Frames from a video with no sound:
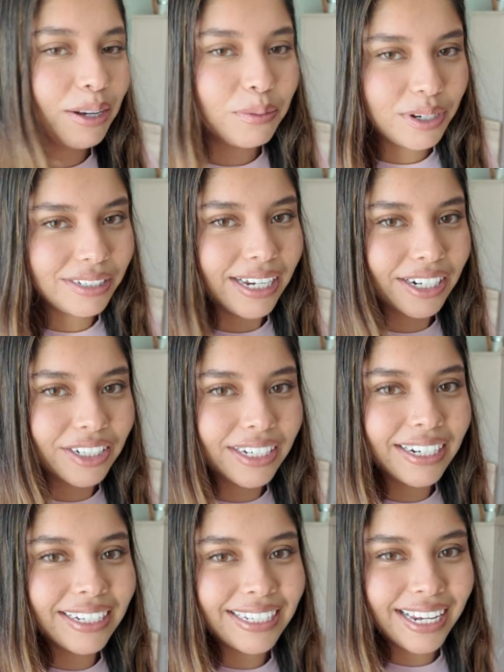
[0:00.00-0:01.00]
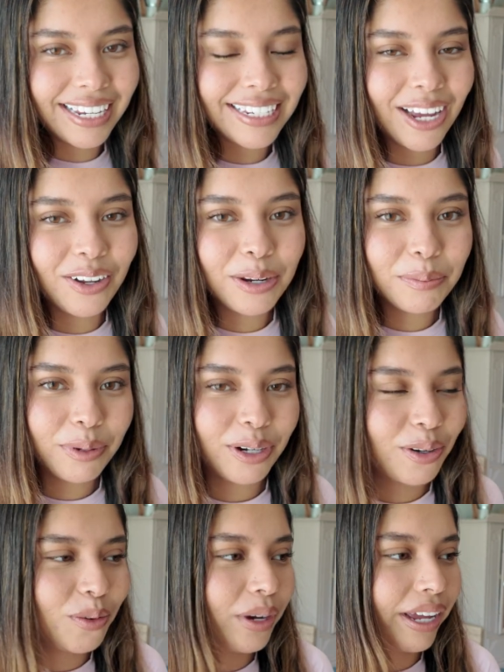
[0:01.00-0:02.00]
I was actually going to take it down and put
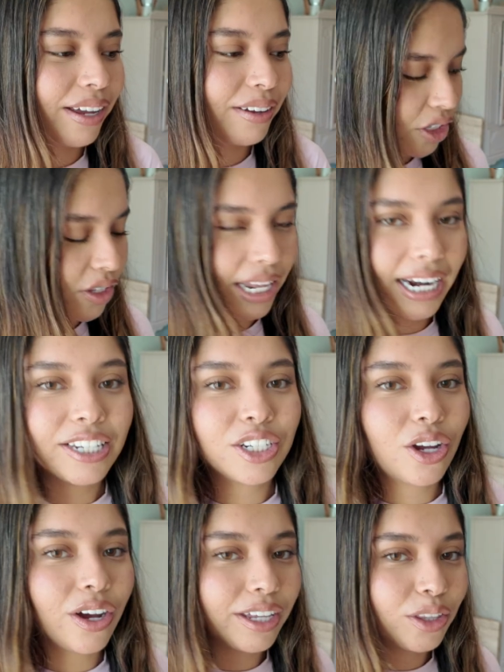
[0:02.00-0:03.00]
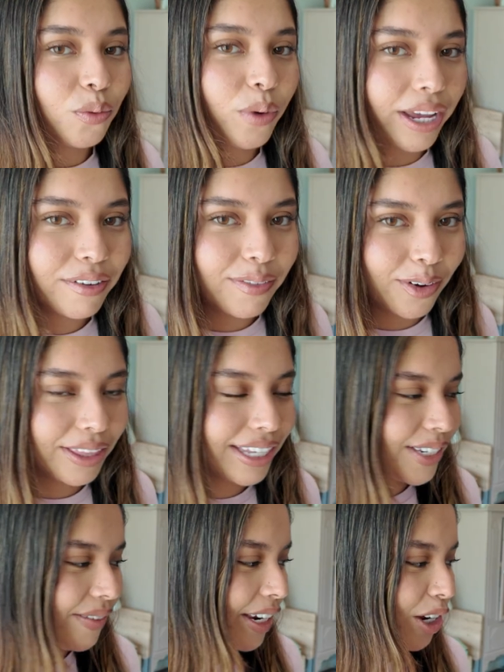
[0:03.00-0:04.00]
it away so that it's not in the way for
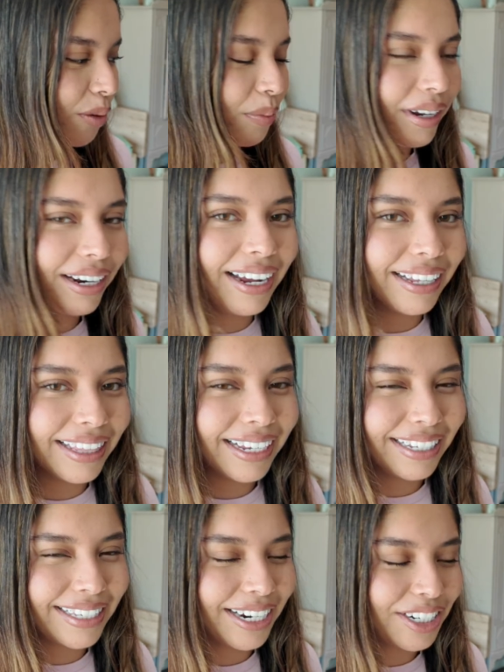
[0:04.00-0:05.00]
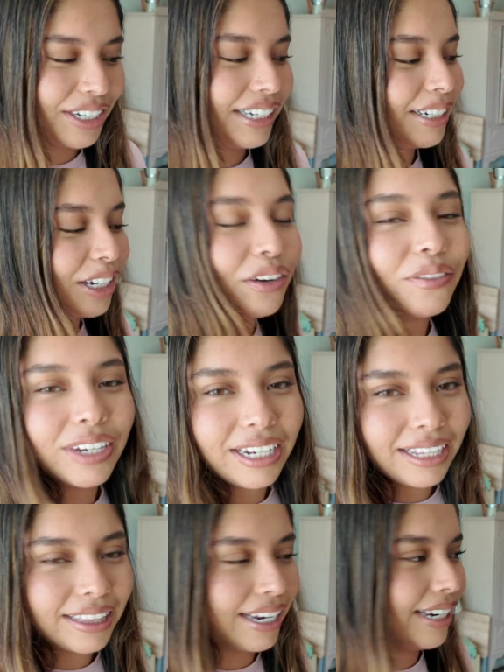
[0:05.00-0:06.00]
this video, but I think it's actually
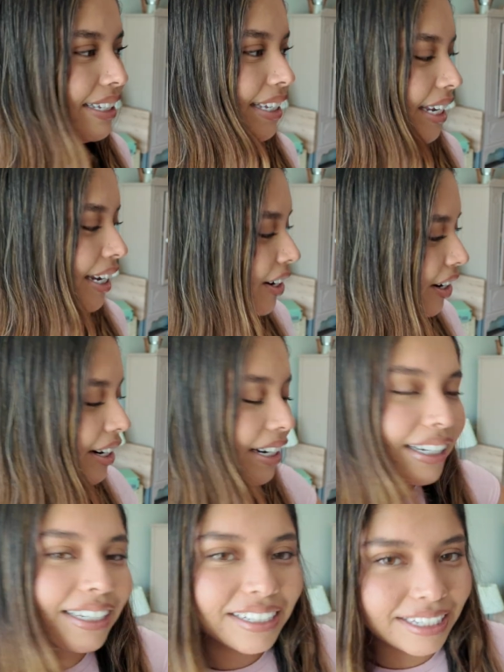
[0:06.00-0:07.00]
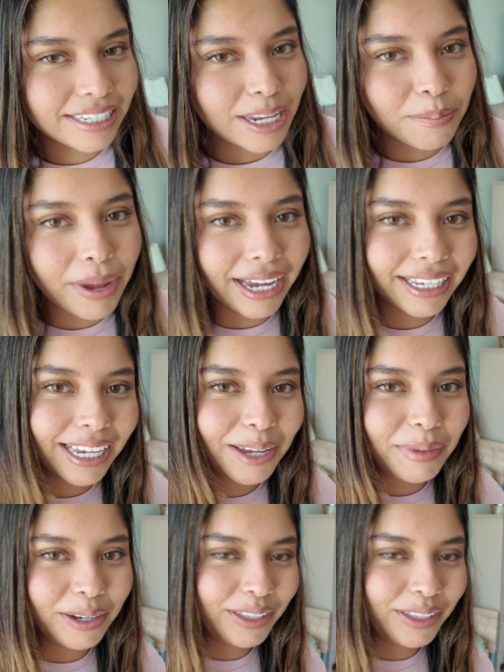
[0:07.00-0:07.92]
convenient that it's here since I'm packing in my